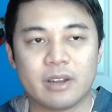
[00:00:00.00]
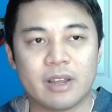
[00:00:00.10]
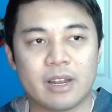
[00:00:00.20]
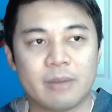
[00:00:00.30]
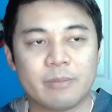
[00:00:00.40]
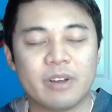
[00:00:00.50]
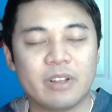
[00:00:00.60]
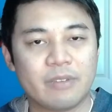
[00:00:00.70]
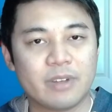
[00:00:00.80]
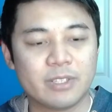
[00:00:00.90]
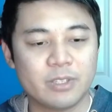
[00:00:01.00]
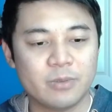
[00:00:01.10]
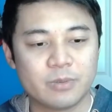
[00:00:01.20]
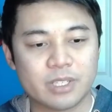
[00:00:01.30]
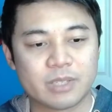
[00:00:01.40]
and I've also
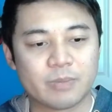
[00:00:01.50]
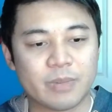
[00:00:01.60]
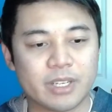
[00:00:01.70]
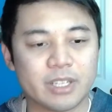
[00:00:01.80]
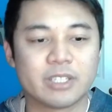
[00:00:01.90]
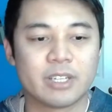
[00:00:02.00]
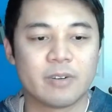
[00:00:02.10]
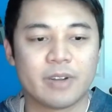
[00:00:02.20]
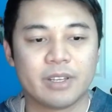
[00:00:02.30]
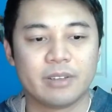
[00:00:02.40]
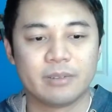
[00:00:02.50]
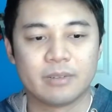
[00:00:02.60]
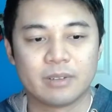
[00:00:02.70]
just been considering